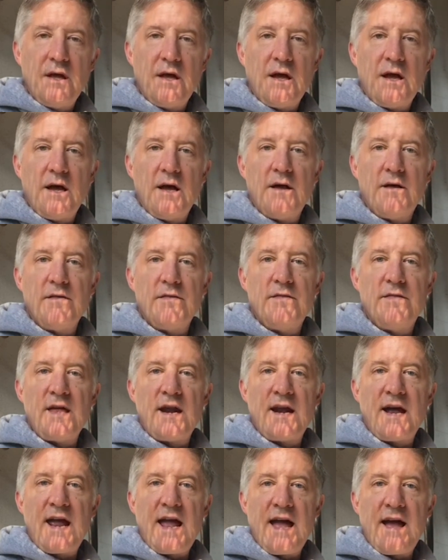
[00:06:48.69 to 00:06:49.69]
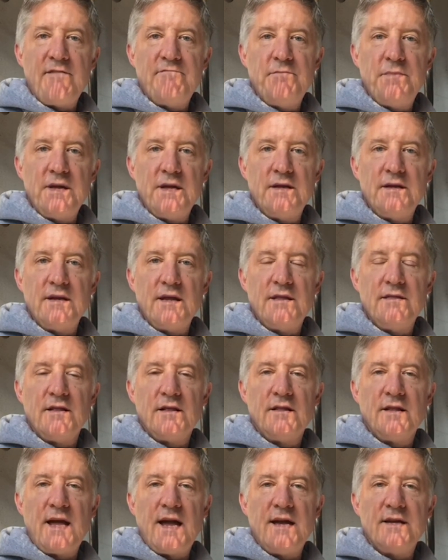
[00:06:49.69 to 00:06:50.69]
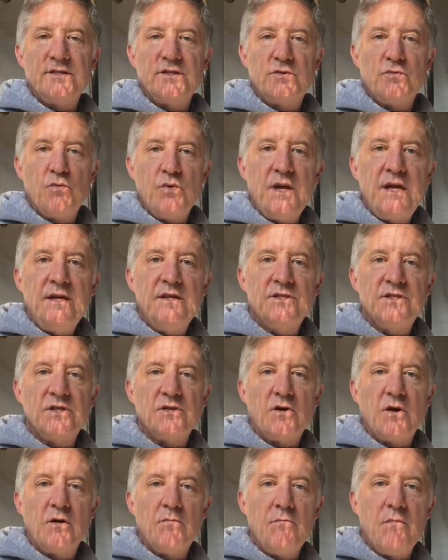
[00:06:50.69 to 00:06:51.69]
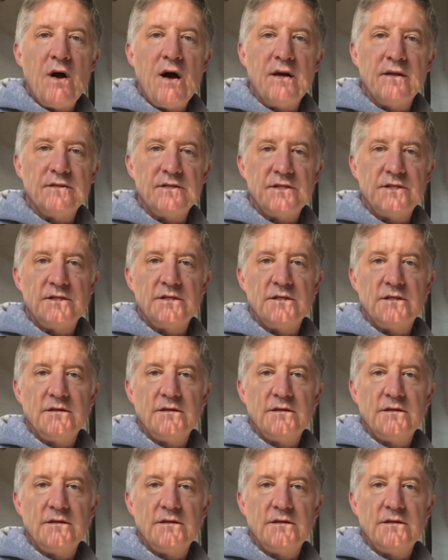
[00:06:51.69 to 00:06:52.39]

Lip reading: than I have been in the last weeks or months.